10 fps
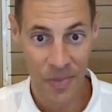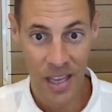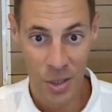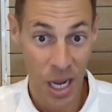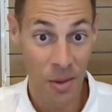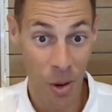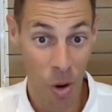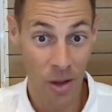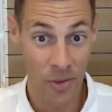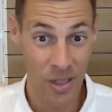Shane and my
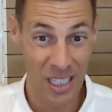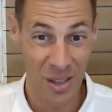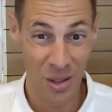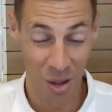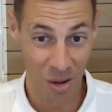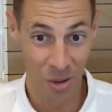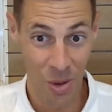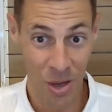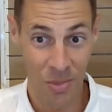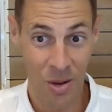wife who does a lot of
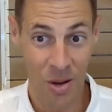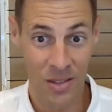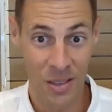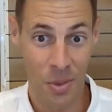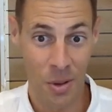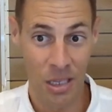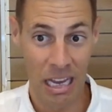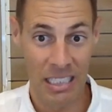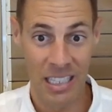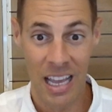work behind this
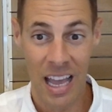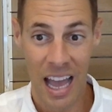podcast,